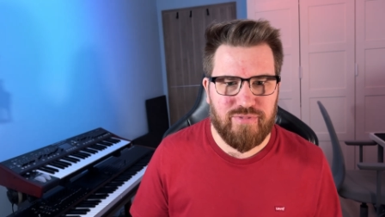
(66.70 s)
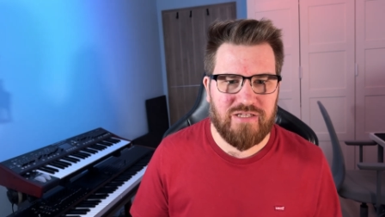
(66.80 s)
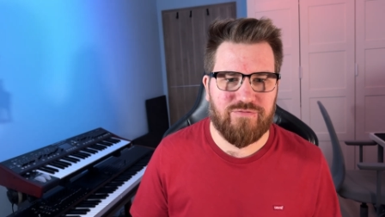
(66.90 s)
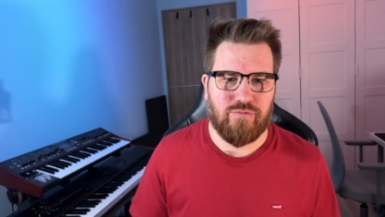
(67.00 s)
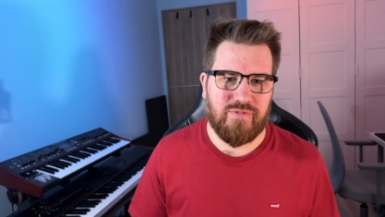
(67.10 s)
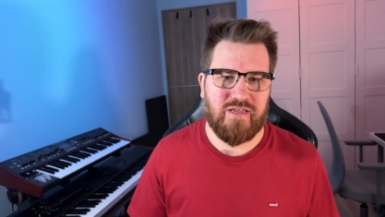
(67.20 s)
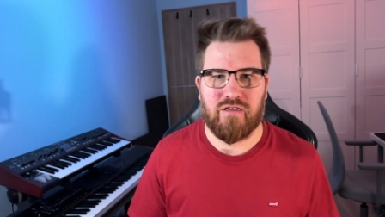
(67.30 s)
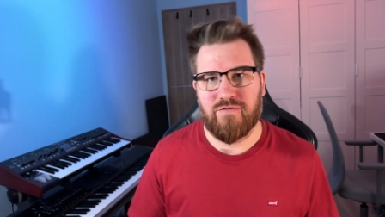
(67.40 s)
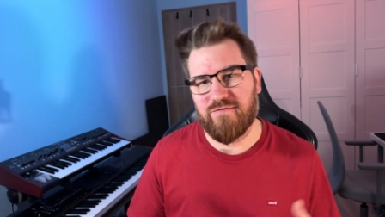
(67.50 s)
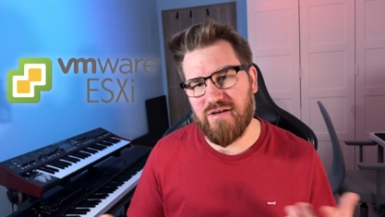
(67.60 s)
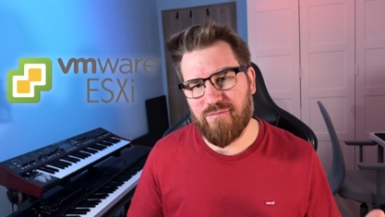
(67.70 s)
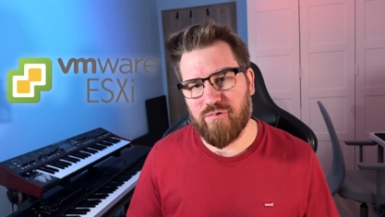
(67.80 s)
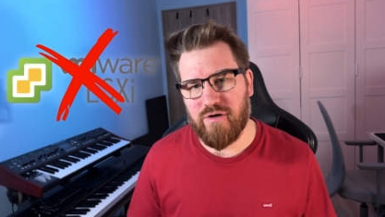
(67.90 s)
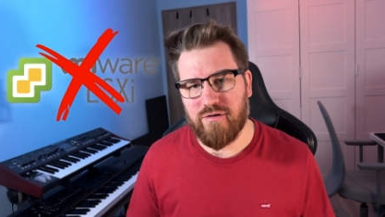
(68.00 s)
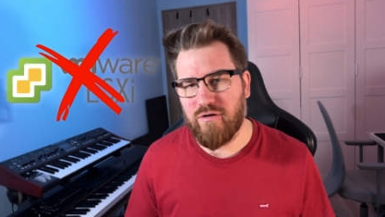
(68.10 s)
platform like
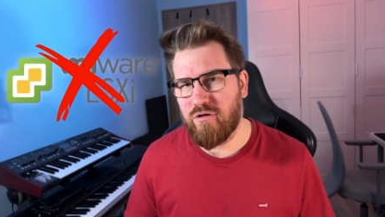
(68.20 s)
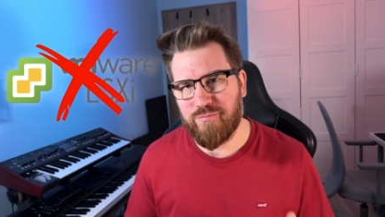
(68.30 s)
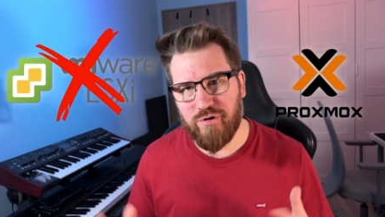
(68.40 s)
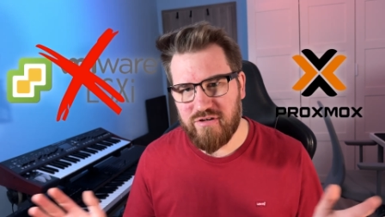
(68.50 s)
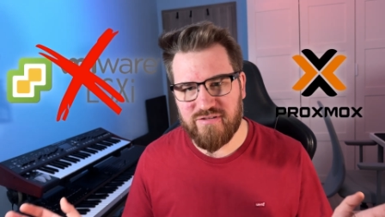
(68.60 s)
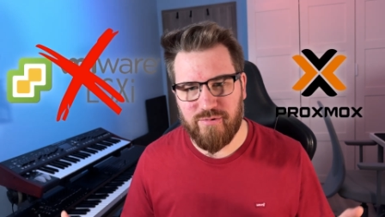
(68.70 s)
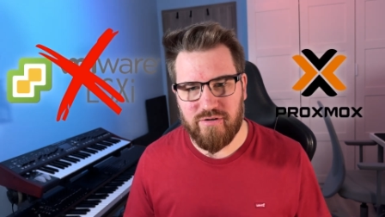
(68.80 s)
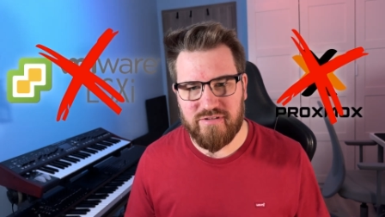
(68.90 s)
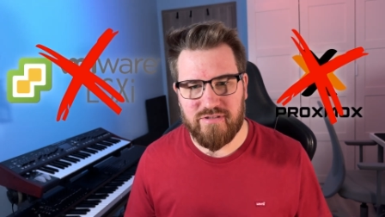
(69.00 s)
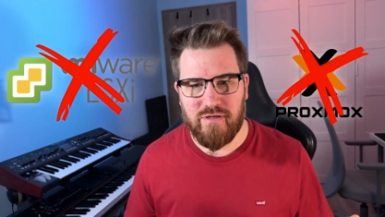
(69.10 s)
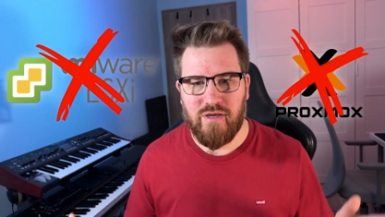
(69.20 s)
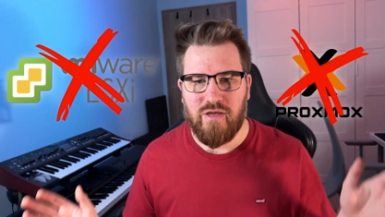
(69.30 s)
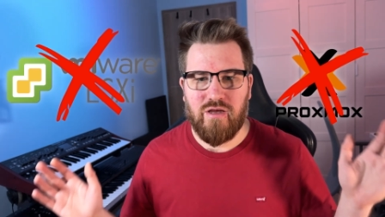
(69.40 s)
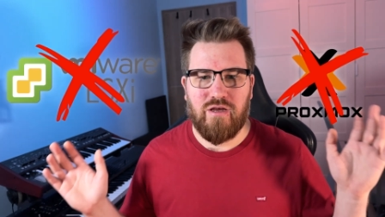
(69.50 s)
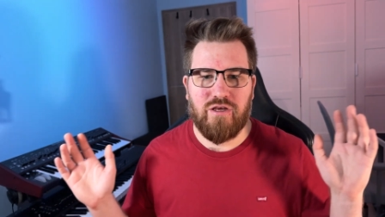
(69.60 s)
VMware or Proxmox,
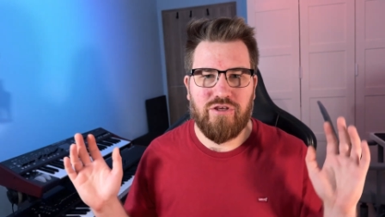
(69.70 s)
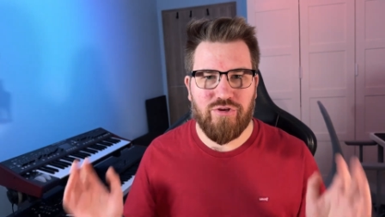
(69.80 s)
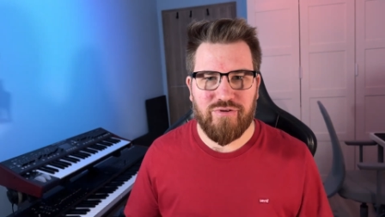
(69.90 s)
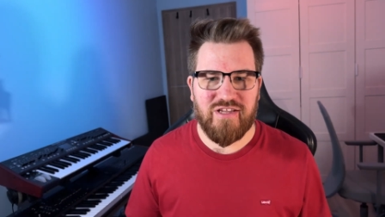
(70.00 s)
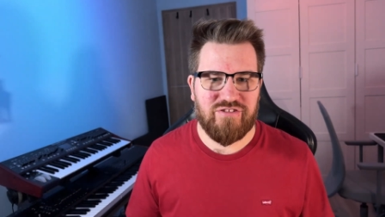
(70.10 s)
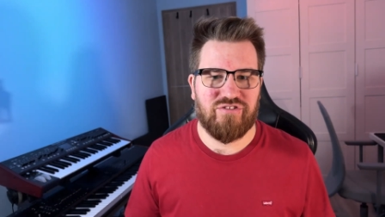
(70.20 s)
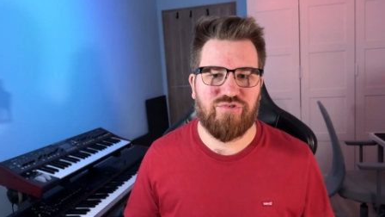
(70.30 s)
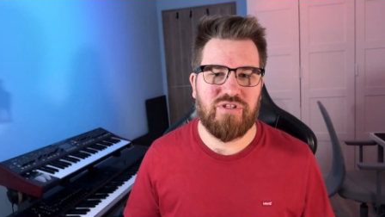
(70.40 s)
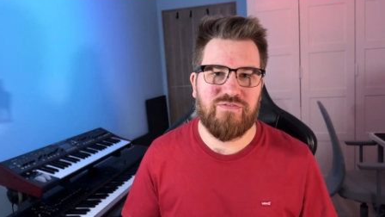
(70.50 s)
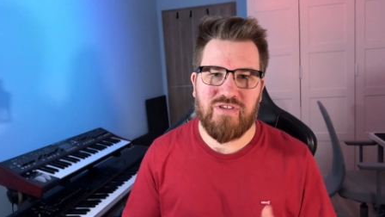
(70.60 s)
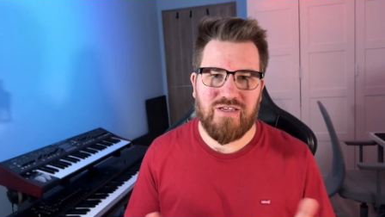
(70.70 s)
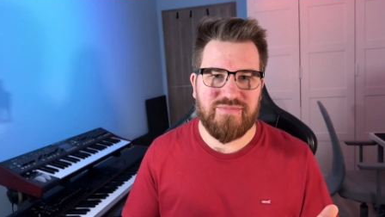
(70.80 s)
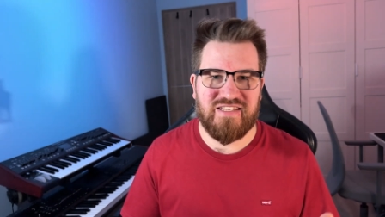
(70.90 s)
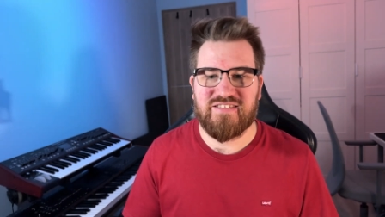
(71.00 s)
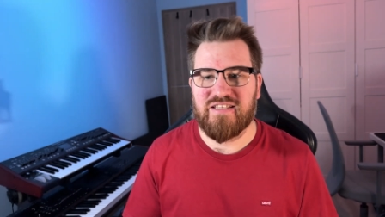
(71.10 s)
you get to treat
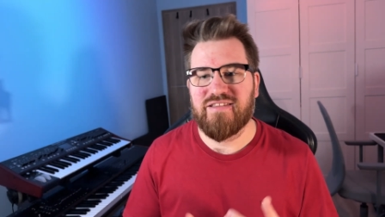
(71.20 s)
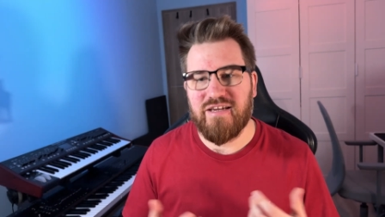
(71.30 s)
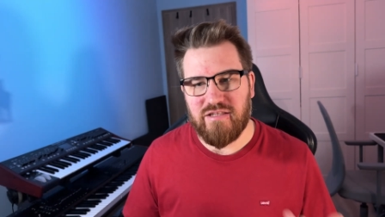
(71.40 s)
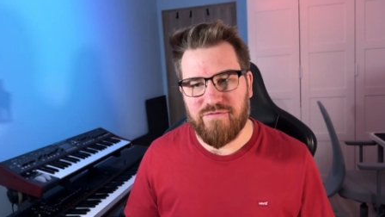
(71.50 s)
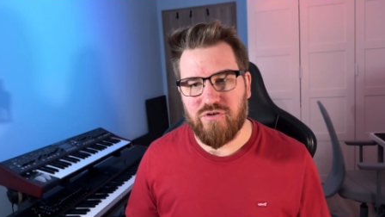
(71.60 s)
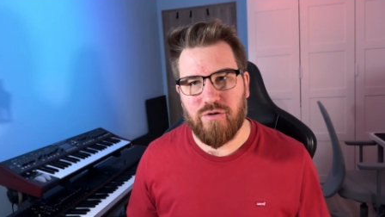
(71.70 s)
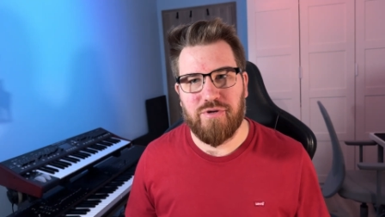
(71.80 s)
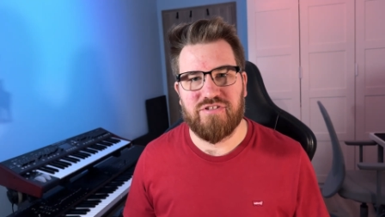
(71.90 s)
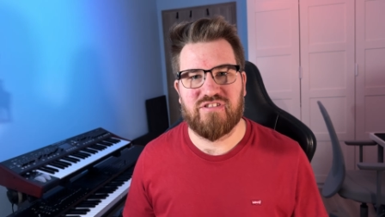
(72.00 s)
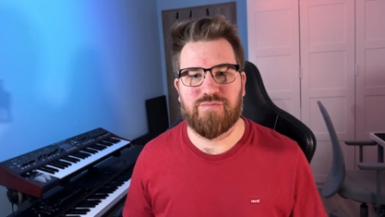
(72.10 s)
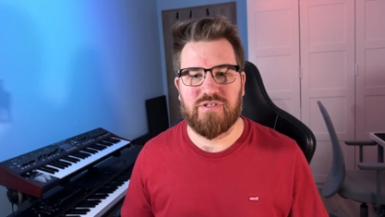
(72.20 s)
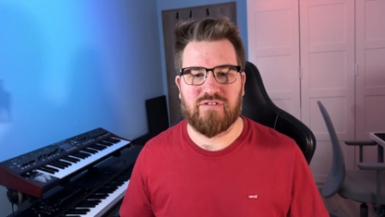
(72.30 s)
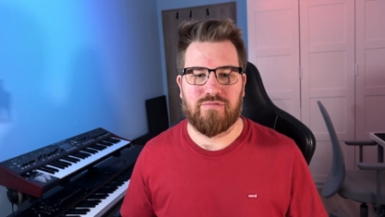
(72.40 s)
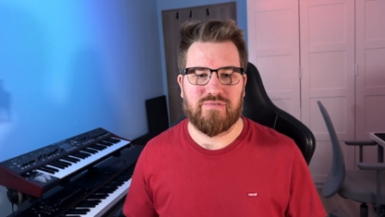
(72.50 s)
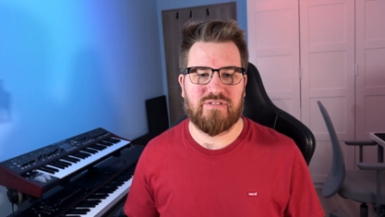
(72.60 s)
VMs as native Kubernetes
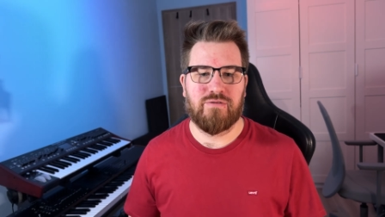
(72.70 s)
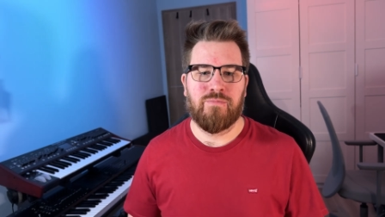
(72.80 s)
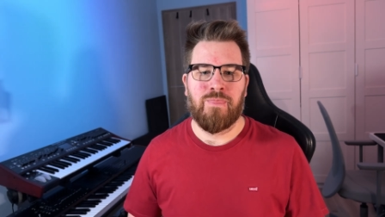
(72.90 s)
resource.